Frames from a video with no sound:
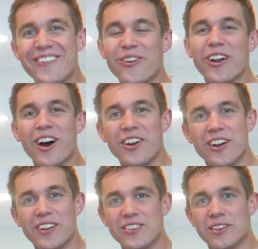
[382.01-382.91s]
100?
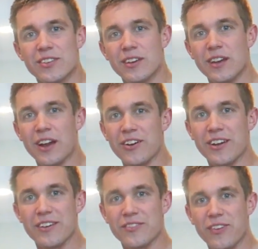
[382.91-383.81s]
100, 100
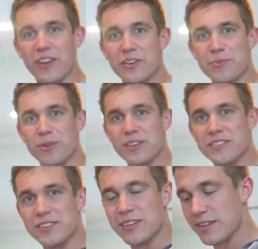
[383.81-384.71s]
points. 500
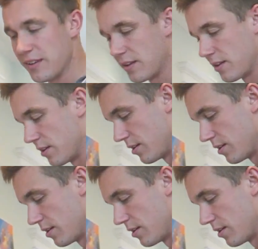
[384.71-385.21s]
points? Okay, it's your